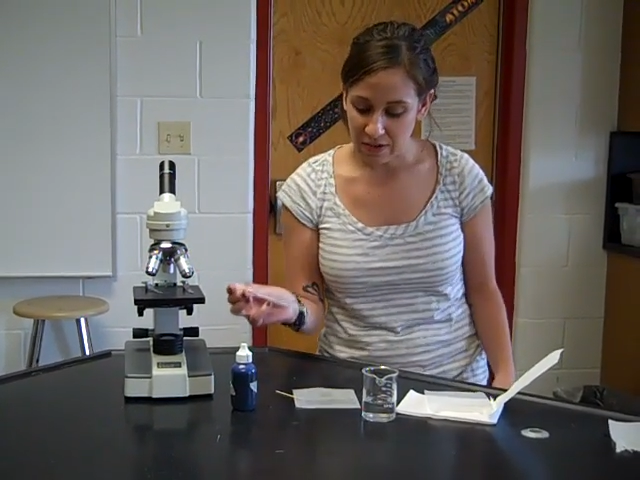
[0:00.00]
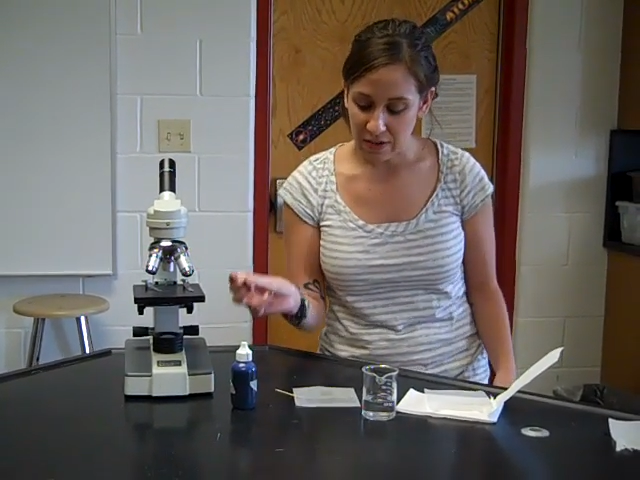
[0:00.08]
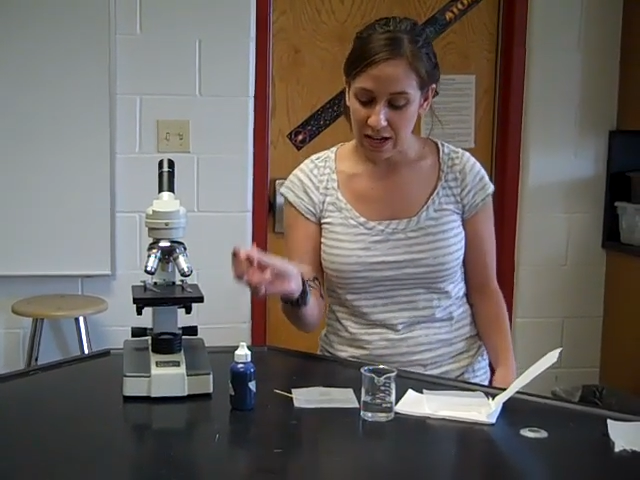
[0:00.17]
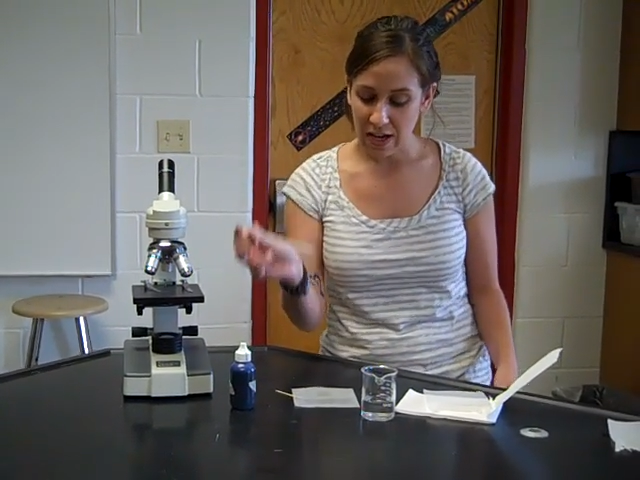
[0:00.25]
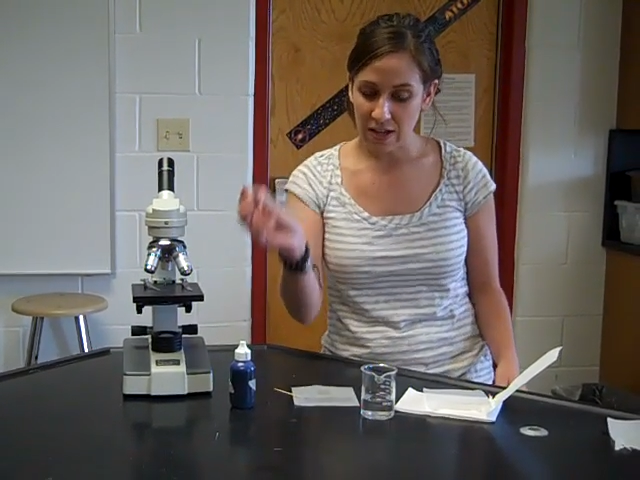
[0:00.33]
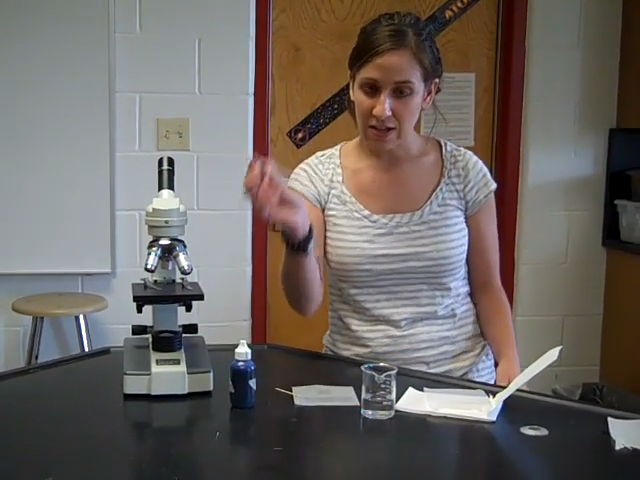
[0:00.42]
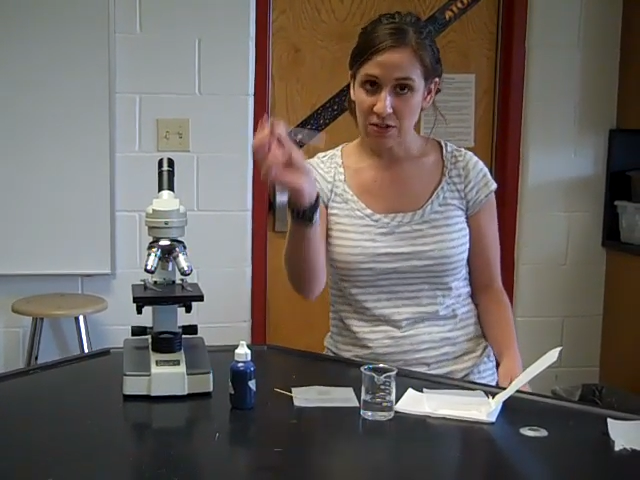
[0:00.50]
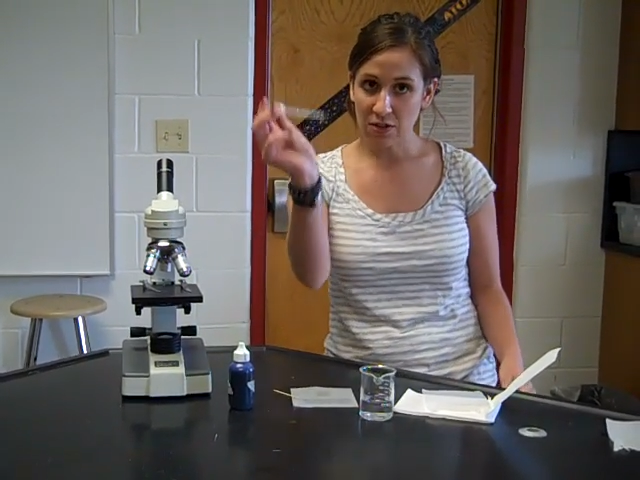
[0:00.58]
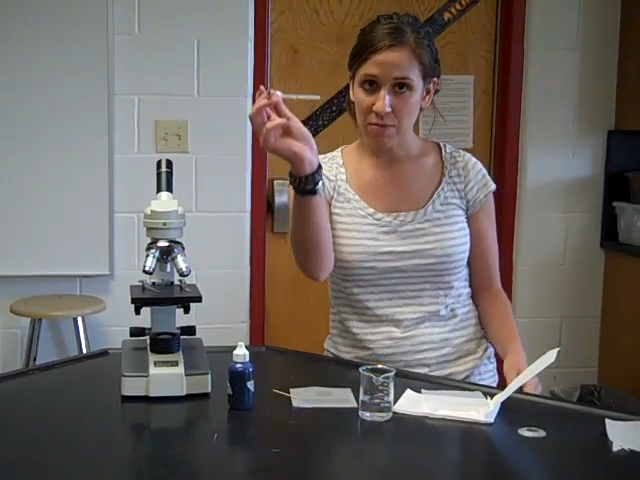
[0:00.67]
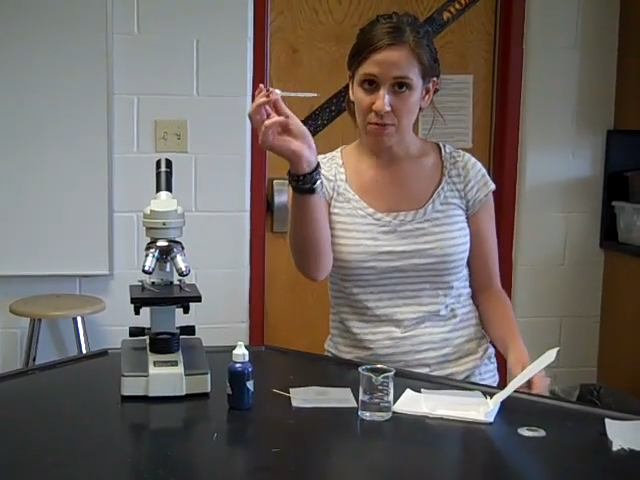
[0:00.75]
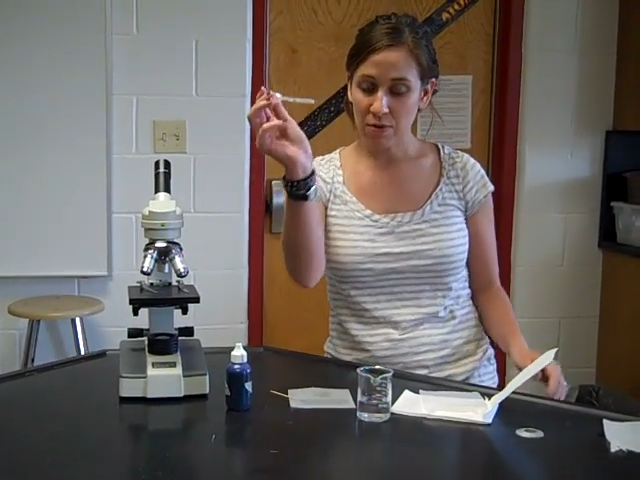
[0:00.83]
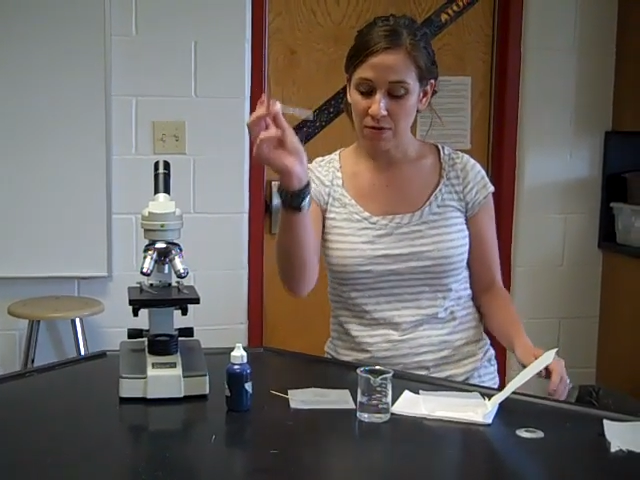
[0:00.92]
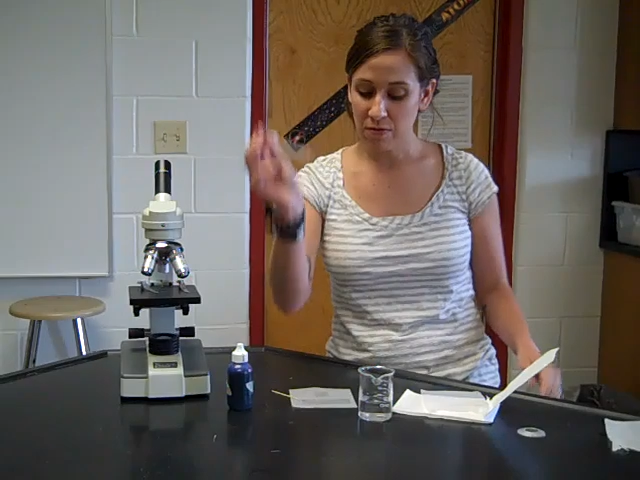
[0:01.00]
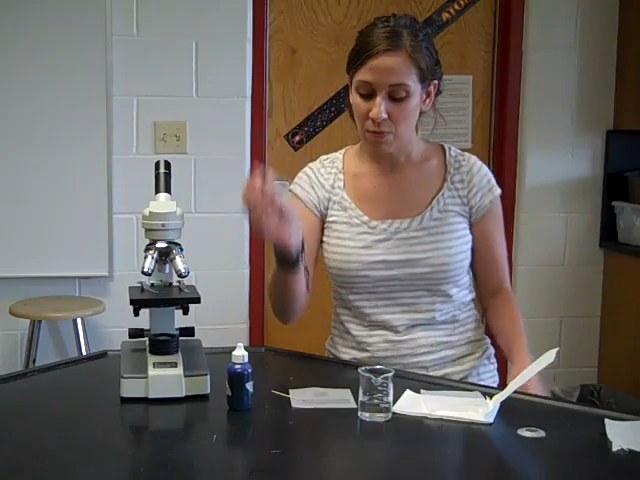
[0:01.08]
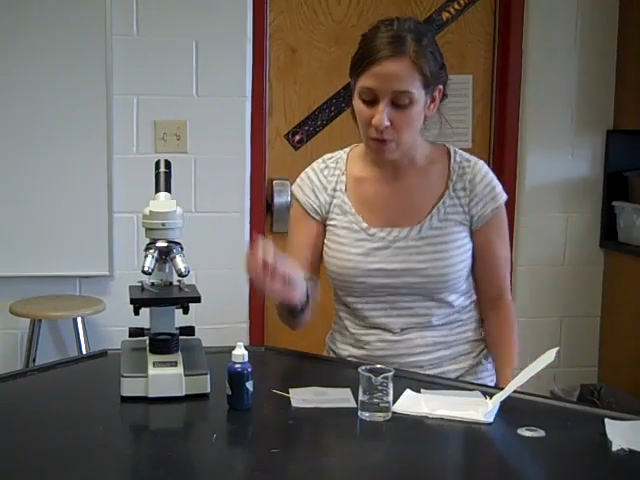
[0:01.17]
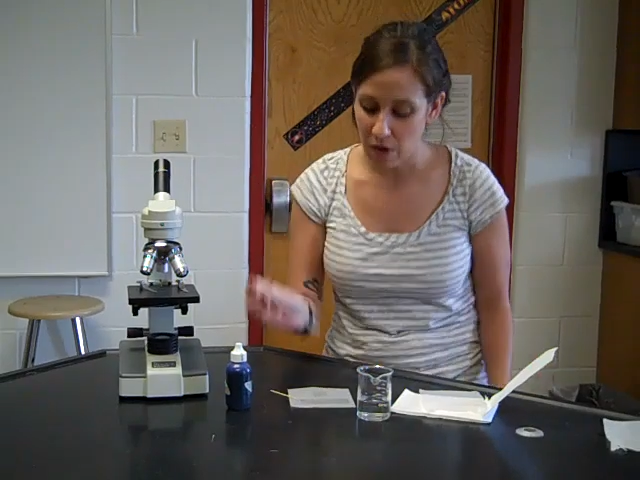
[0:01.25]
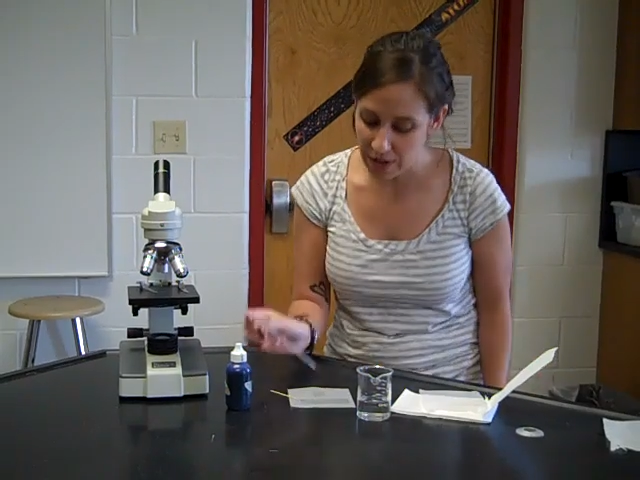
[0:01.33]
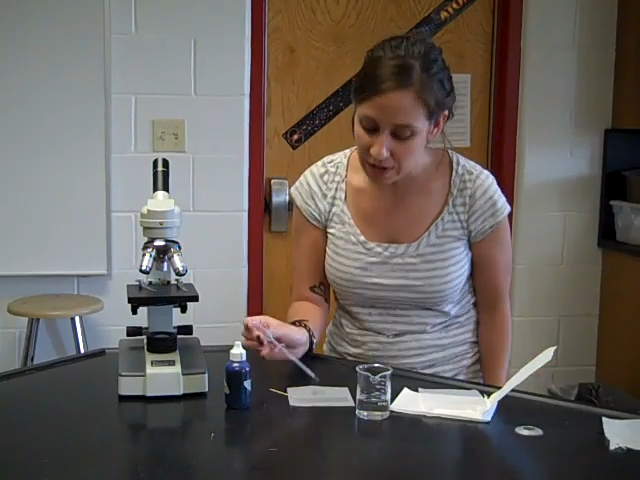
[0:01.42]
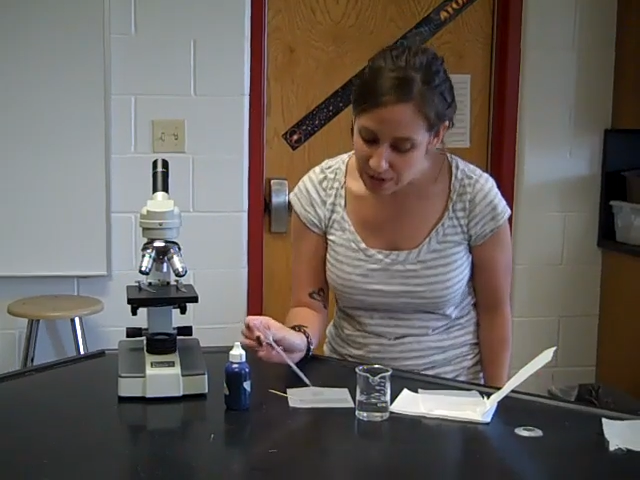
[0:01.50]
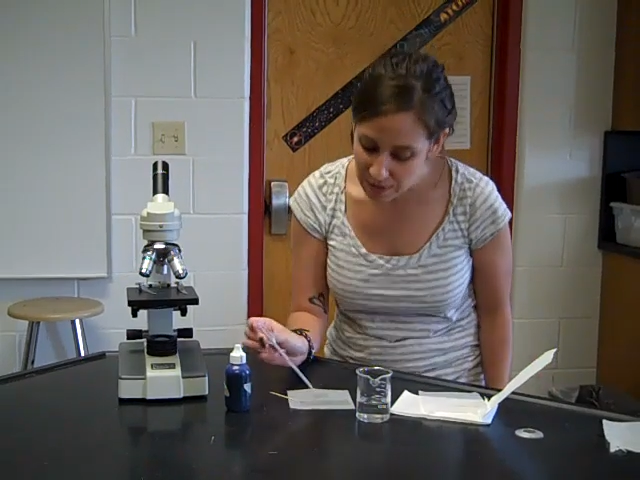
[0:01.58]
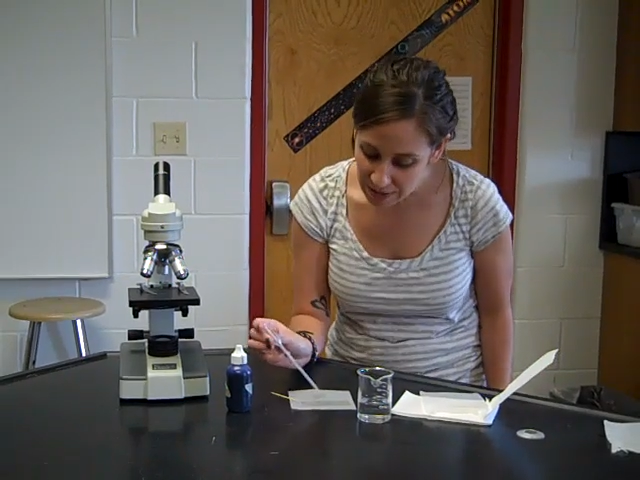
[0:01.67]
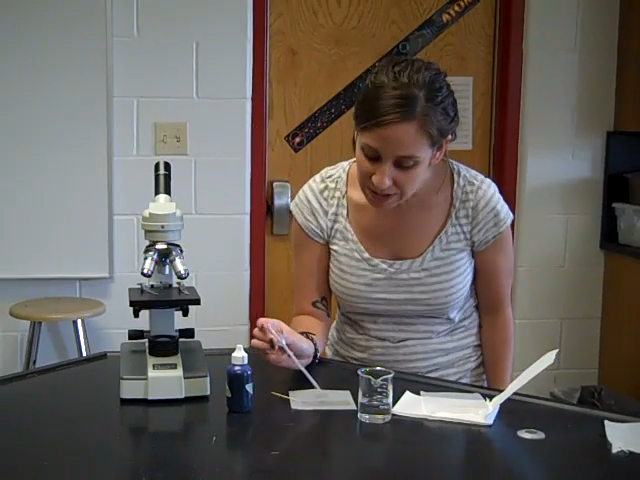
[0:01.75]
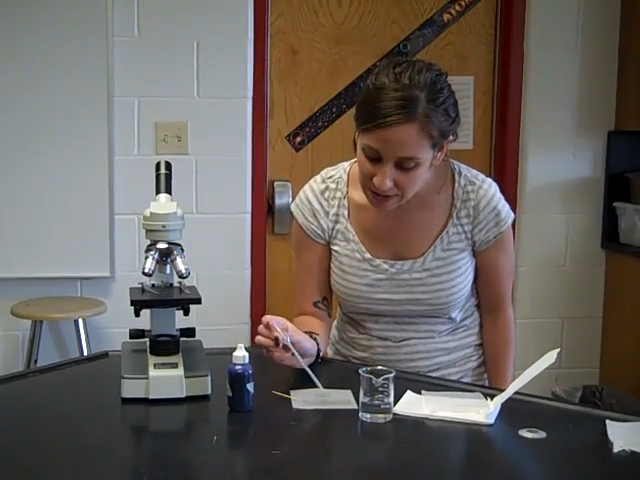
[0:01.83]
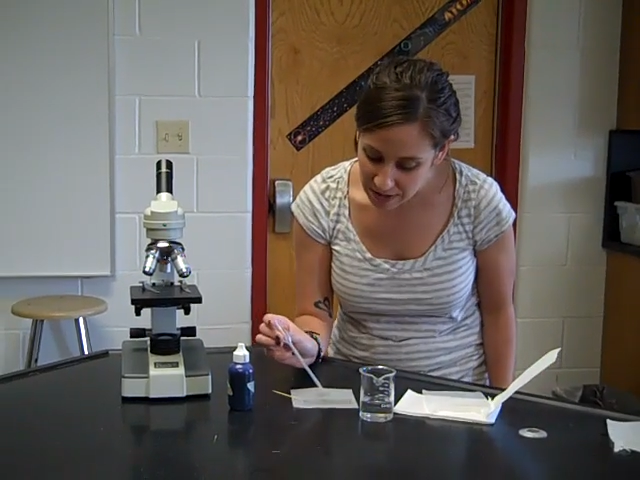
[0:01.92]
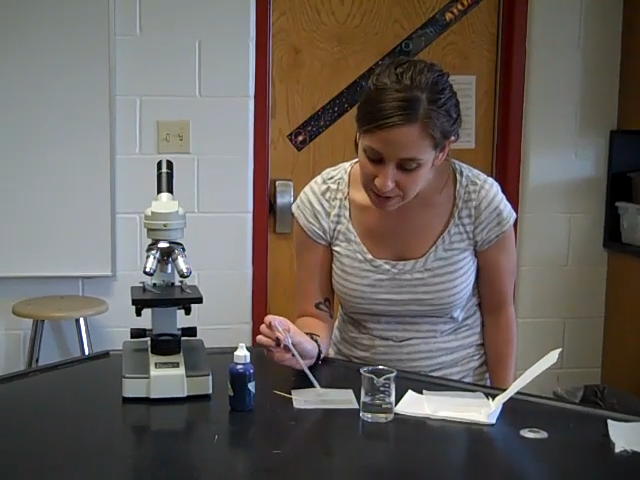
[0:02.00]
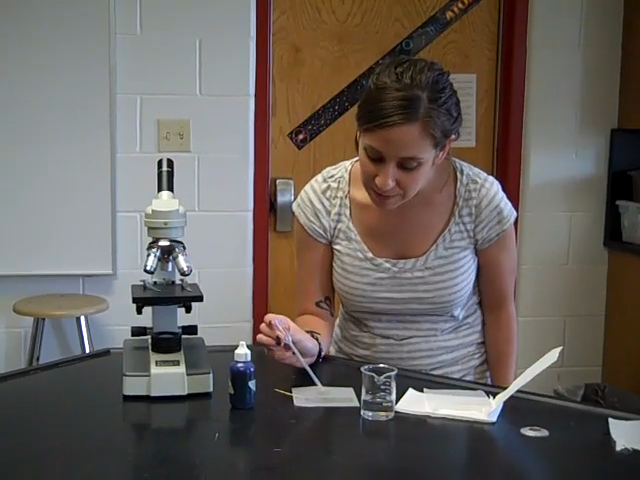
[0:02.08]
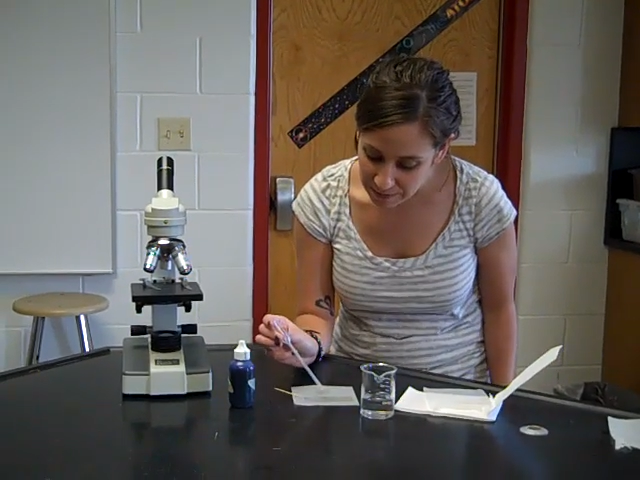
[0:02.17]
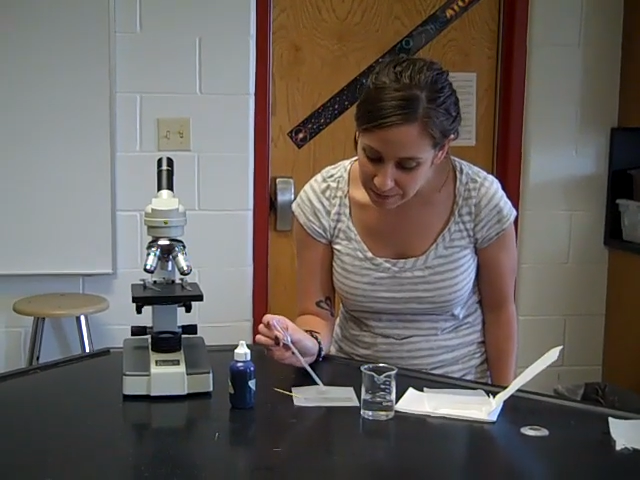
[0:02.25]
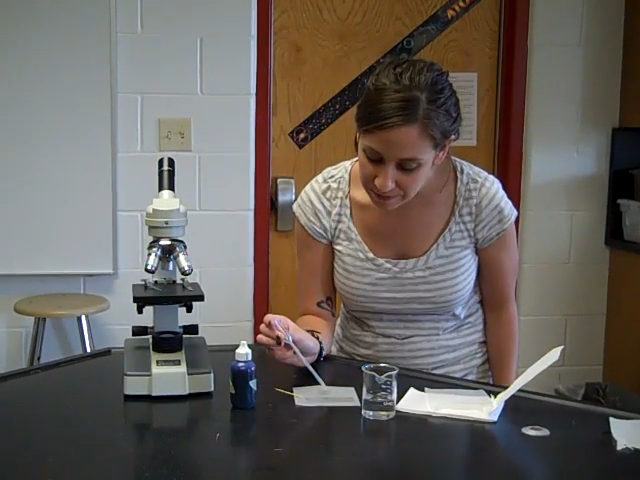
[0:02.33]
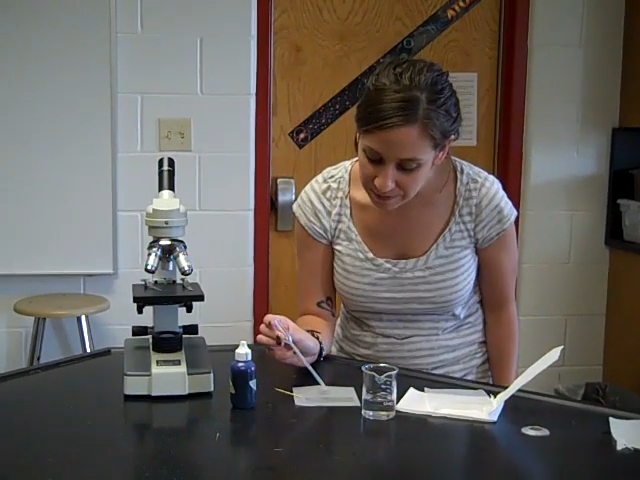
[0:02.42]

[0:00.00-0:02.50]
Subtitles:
So I add a drop of water to my slide,